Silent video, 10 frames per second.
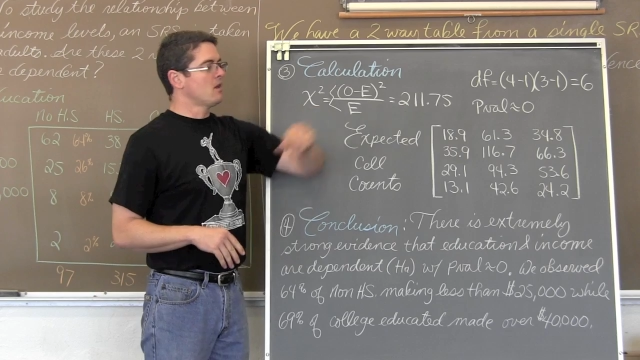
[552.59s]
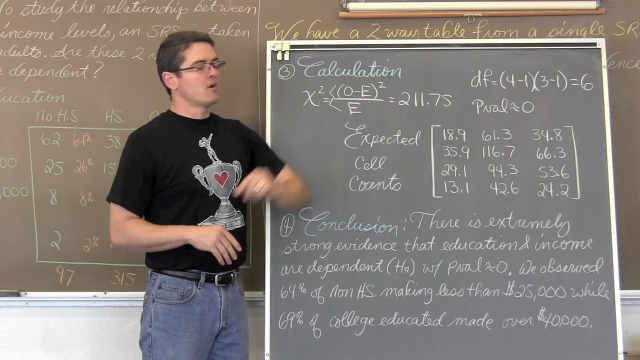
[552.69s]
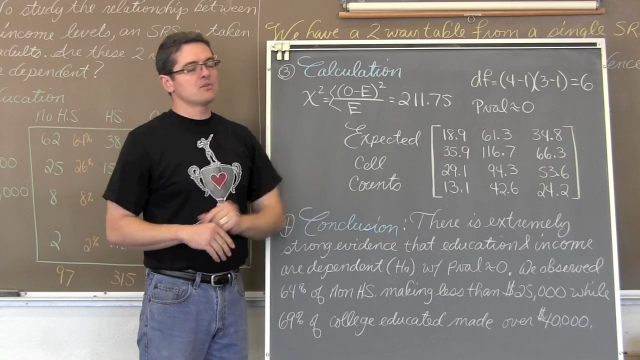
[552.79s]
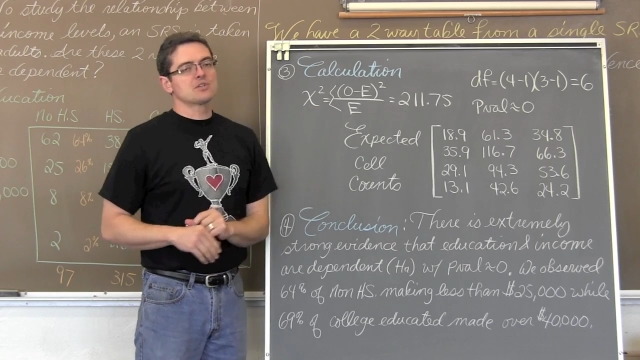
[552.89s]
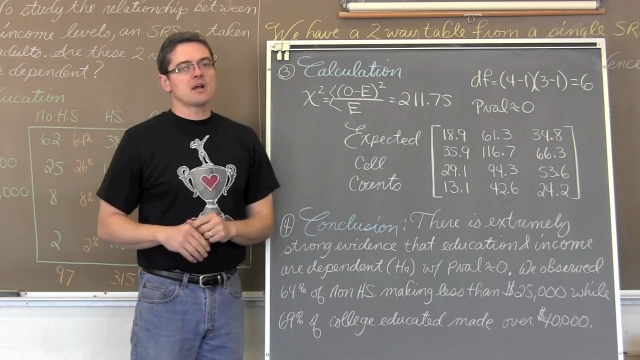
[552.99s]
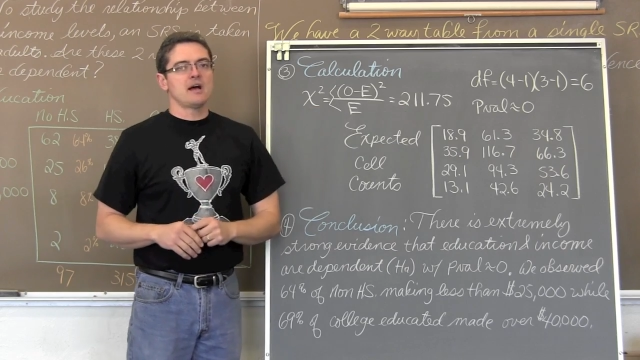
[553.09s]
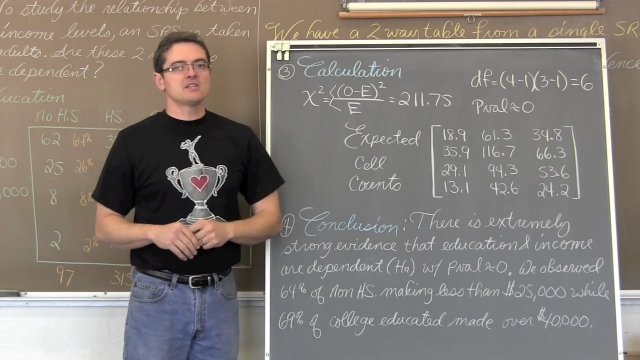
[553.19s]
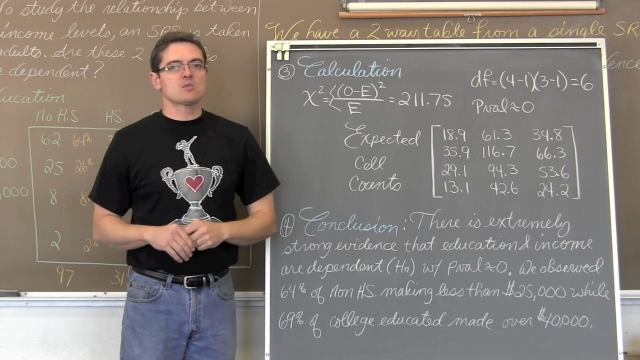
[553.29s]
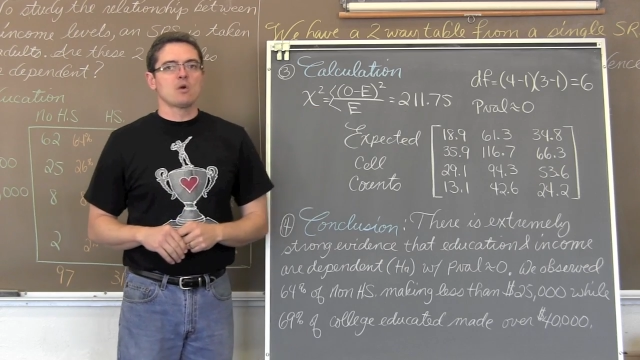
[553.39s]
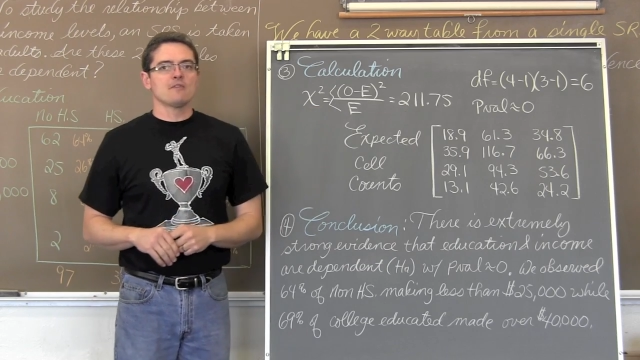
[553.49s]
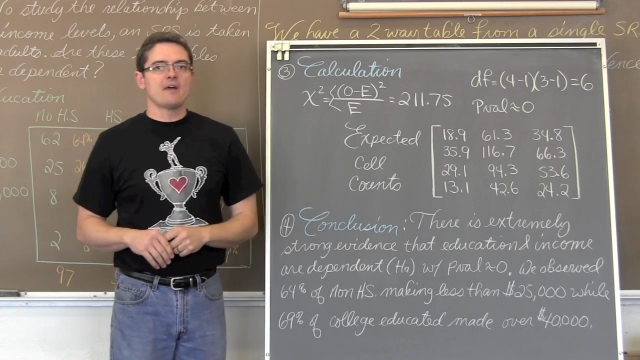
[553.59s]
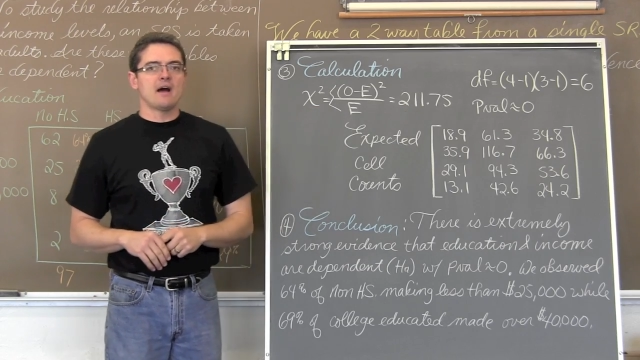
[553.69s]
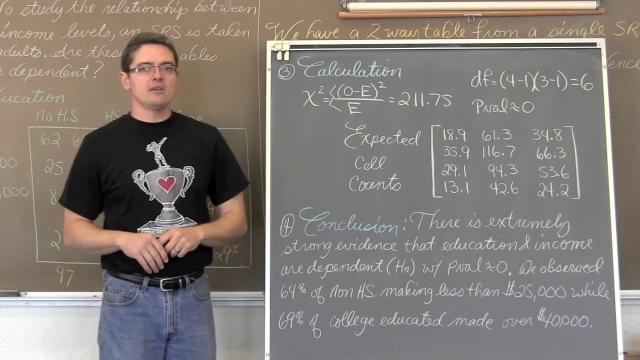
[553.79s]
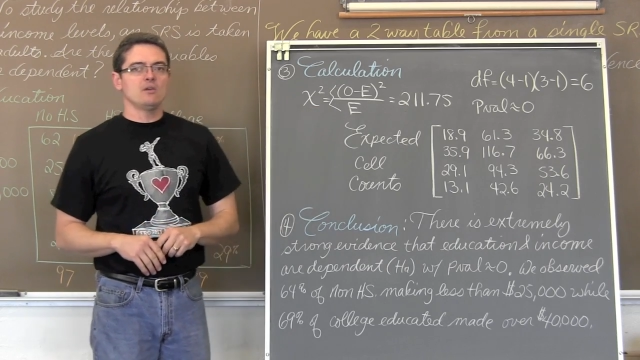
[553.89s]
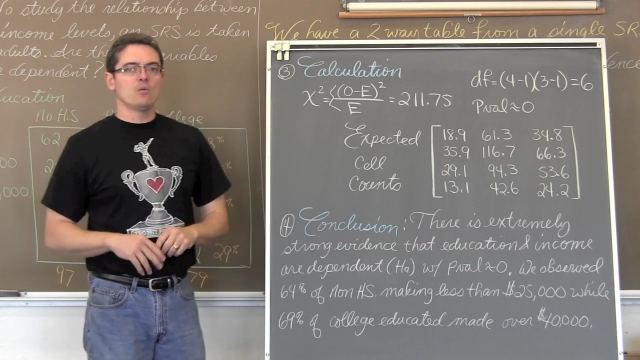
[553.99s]
large chi-square
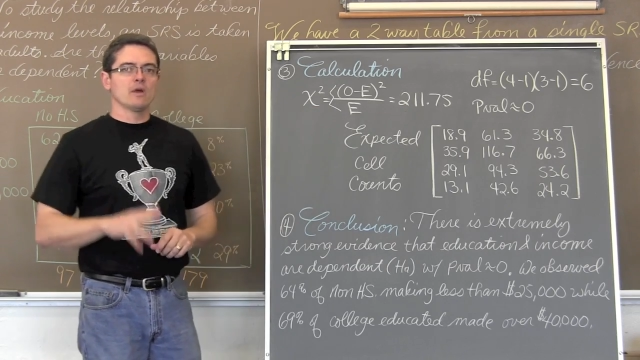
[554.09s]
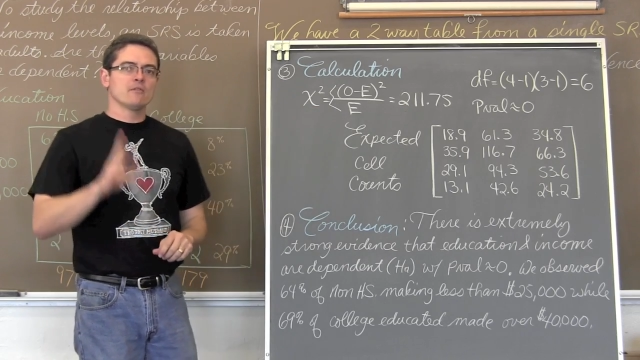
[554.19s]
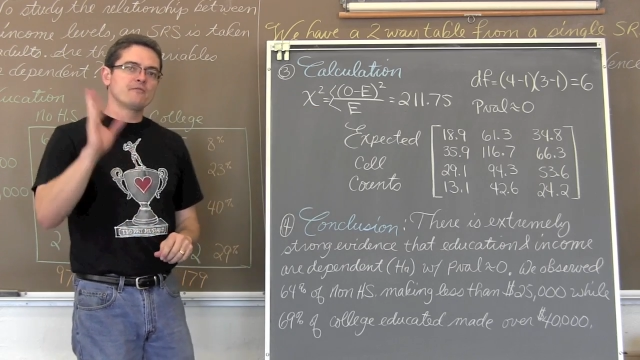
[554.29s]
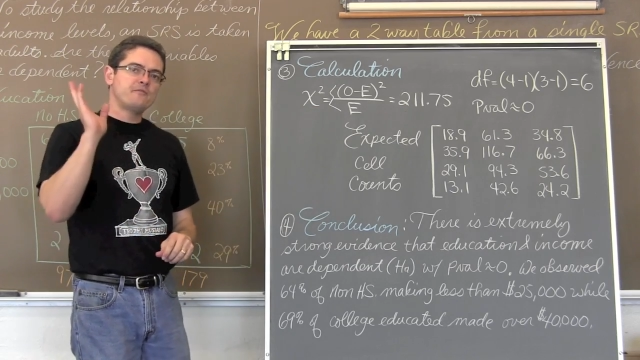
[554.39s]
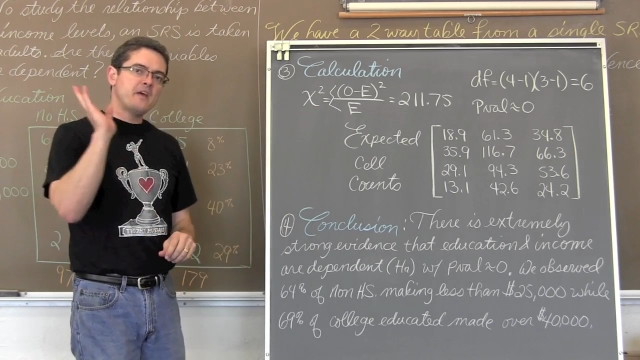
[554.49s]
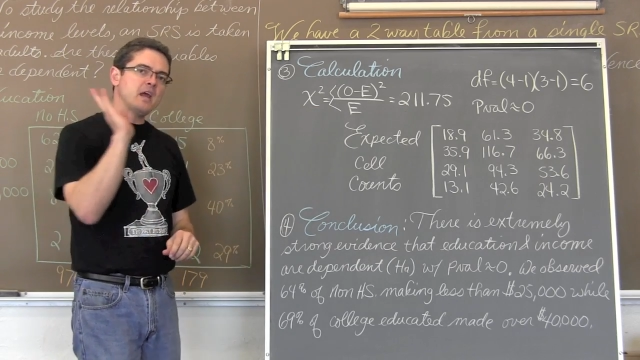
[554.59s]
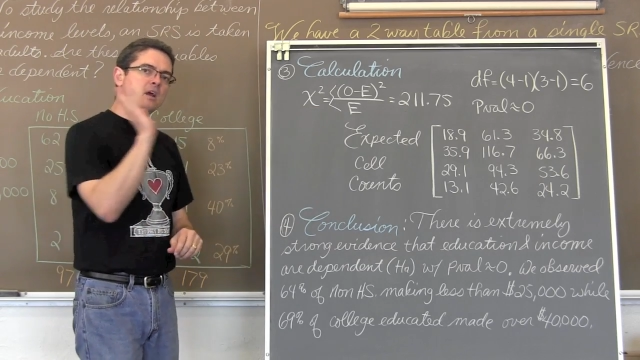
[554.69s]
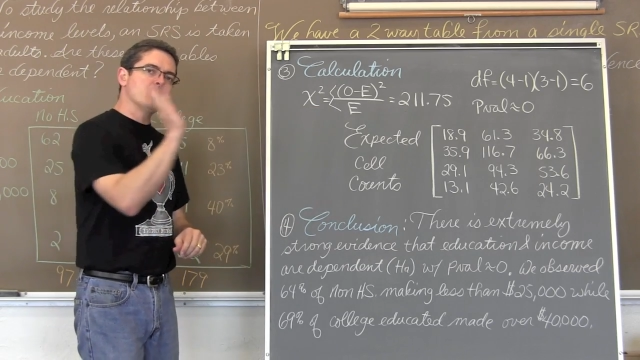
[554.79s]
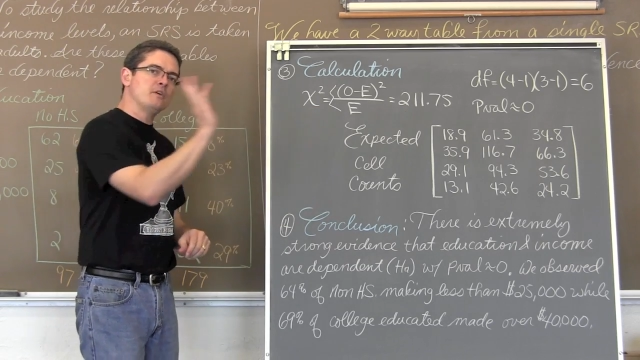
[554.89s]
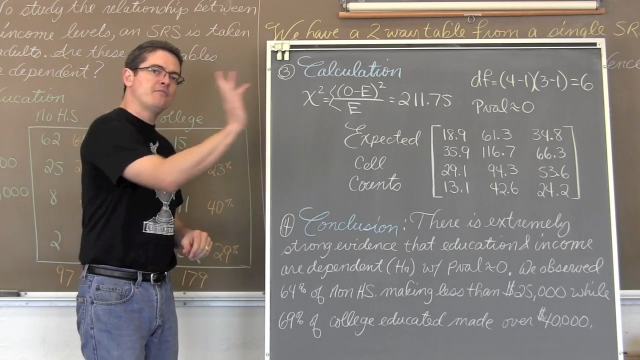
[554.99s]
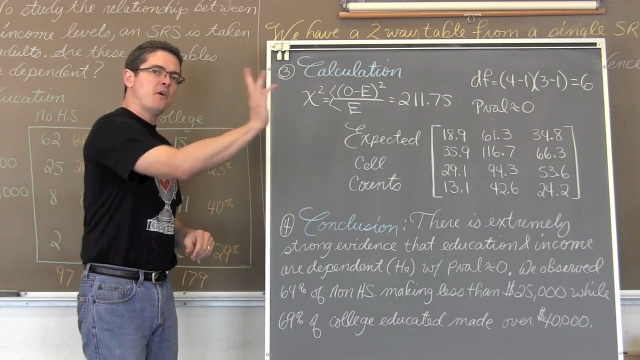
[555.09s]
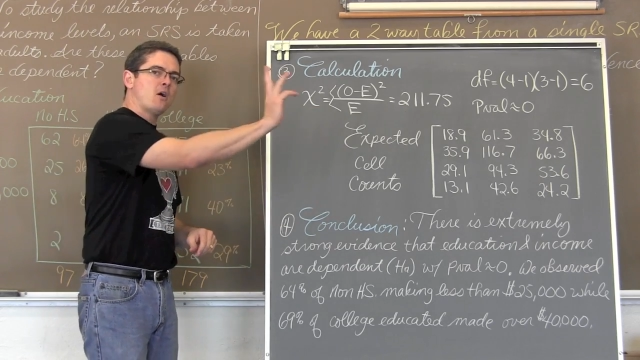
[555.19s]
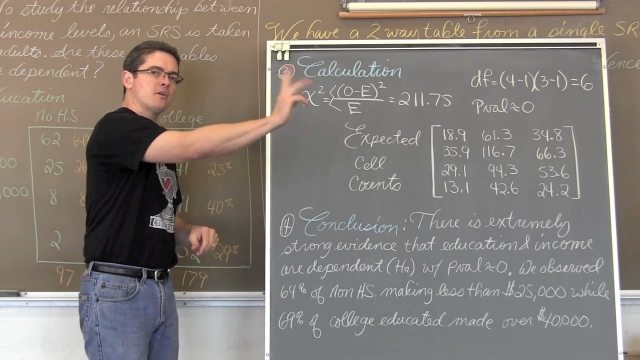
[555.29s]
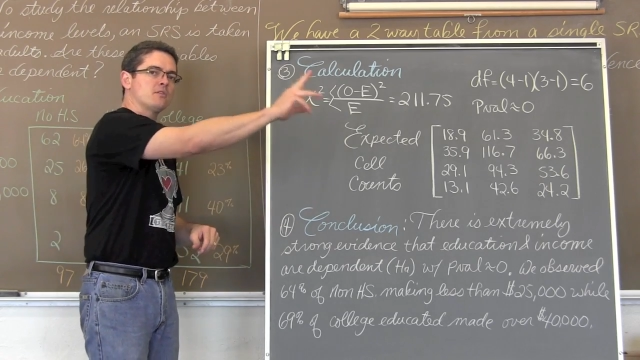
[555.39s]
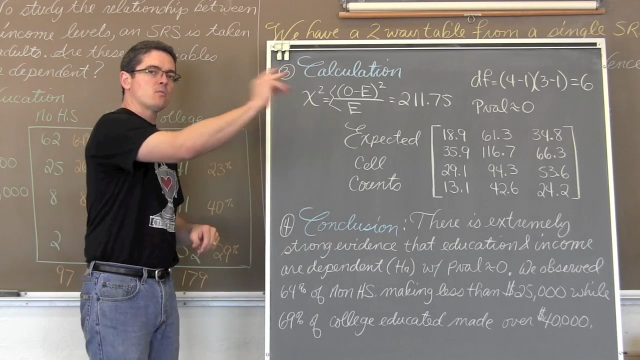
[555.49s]
value, we're very
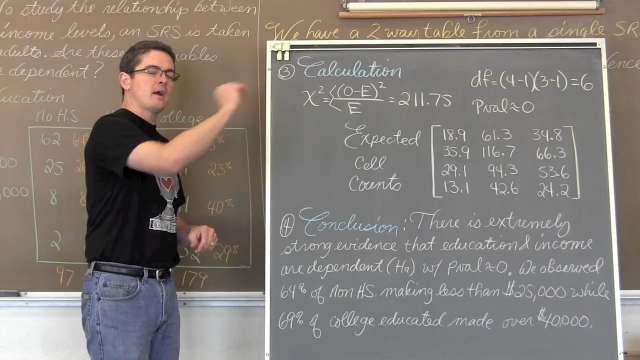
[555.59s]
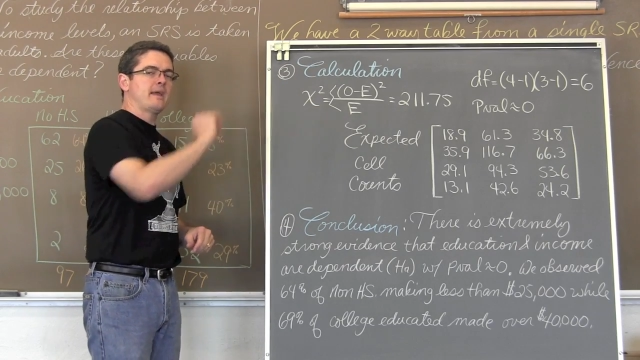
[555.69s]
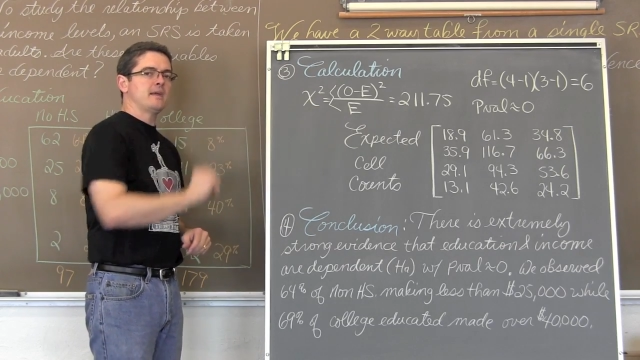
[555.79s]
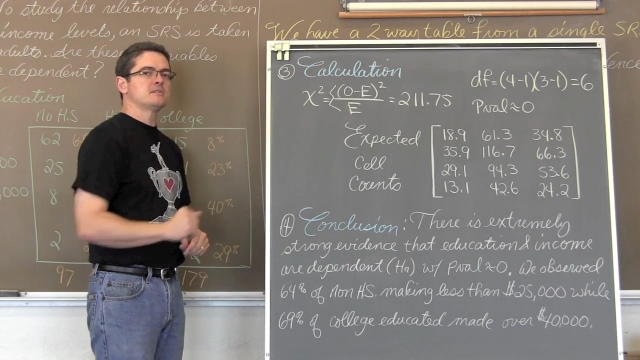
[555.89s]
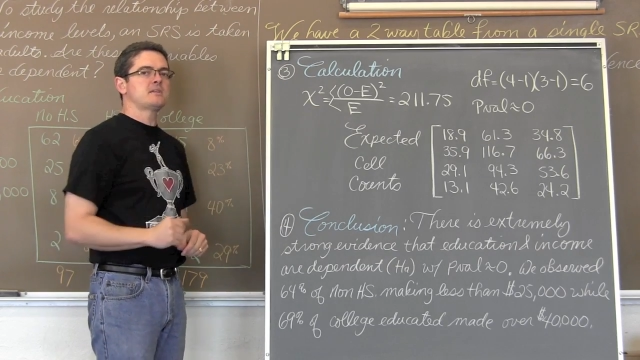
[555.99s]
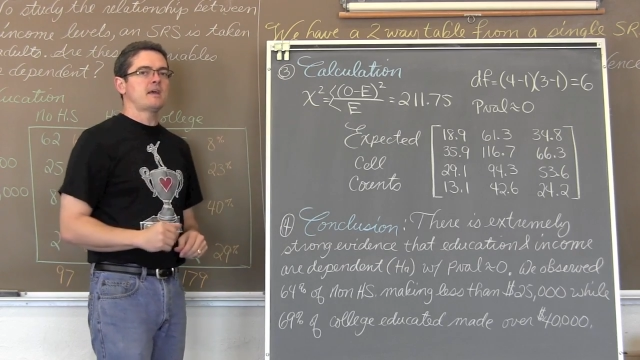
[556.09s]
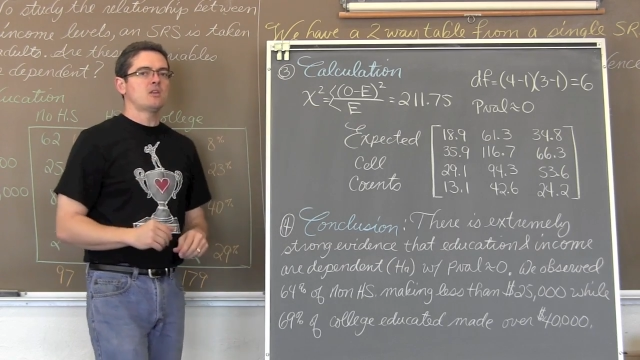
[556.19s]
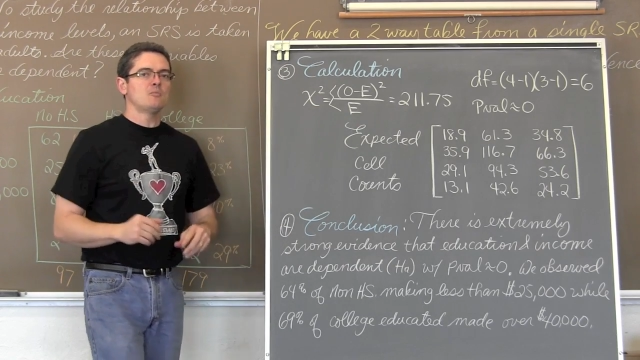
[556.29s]
far to the right-hand tail,